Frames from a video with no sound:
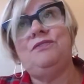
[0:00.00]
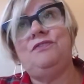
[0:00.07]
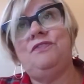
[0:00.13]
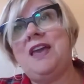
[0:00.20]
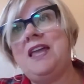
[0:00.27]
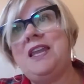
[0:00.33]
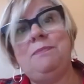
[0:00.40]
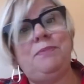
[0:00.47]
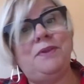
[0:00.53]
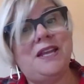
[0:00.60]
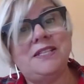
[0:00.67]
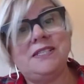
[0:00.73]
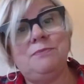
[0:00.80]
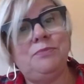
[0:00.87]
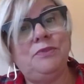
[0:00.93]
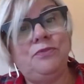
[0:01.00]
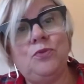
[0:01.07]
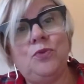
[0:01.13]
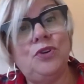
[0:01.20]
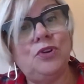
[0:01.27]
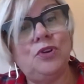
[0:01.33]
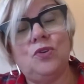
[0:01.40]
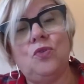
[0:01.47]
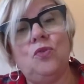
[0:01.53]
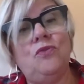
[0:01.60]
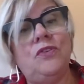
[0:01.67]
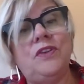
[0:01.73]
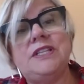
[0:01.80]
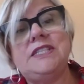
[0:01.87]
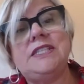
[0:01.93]
very present before
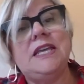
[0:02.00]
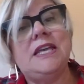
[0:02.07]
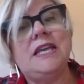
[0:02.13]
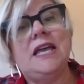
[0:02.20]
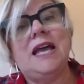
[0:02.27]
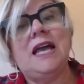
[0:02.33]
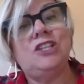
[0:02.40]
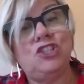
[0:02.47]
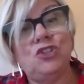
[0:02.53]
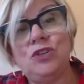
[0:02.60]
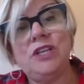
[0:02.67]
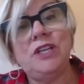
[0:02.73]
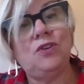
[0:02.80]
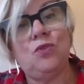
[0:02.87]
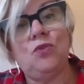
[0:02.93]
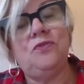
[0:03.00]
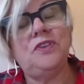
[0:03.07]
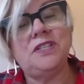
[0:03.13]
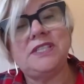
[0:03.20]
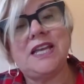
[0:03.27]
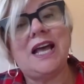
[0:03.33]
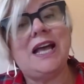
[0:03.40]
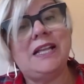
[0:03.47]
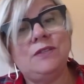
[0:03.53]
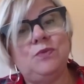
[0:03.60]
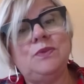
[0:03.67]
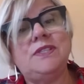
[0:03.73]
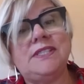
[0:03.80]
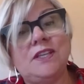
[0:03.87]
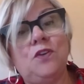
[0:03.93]
COVID, during COVID, and
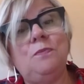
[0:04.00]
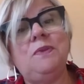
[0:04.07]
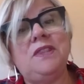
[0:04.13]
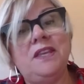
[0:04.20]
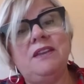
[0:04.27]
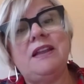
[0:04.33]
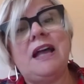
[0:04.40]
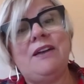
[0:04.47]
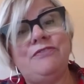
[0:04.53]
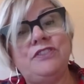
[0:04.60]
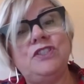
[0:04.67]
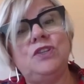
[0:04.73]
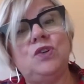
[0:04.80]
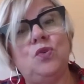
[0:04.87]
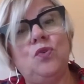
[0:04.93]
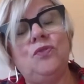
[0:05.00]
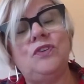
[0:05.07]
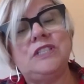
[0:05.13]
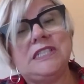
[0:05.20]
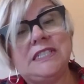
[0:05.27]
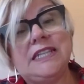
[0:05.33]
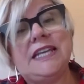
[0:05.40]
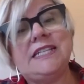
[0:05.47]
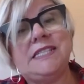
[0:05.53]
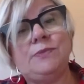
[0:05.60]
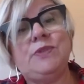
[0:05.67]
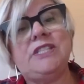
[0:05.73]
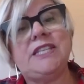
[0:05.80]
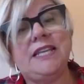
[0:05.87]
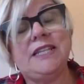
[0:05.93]
will still be there after COVID
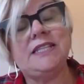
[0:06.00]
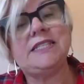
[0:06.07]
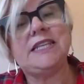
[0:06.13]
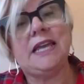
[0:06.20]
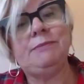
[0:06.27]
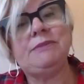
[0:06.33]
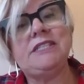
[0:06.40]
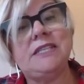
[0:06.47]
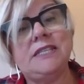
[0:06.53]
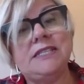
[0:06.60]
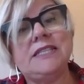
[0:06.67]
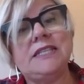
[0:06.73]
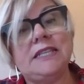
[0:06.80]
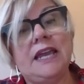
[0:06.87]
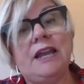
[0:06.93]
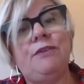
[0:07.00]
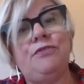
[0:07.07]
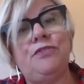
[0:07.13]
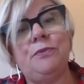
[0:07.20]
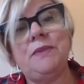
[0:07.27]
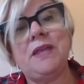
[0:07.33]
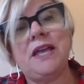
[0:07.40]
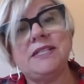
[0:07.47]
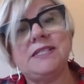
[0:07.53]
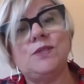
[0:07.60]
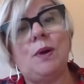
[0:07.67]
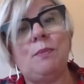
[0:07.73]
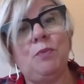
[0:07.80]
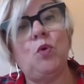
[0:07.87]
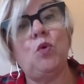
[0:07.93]
unless we take the time to learn from that.
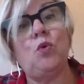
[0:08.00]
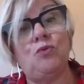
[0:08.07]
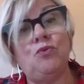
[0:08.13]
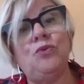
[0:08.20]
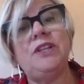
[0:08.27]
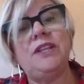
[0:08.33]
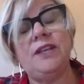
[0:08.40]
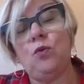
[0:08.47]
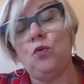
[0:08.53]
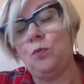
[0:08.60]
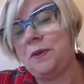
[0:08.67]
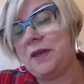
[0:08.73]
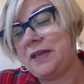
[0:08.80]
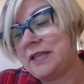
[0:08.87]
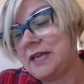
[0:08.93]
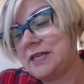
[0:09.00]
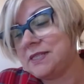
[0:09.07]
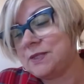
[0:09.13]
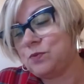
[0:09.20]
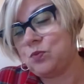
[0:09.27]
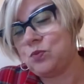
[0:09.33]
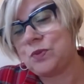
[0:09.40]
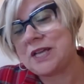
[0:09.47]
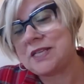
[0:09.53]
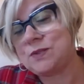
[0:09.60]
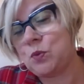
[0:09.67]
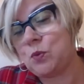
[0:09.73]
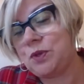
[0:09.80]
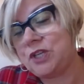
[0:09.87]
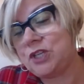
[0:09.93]
So I'm really hoping that's
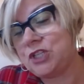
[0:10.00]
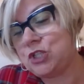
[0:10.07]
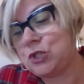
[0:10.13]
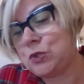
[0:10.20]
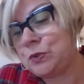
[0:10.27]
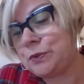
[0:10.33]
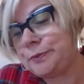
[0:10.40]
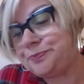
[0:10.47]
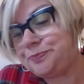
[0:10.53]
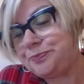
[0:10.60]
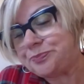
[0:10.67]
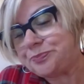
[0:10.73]
what we can do.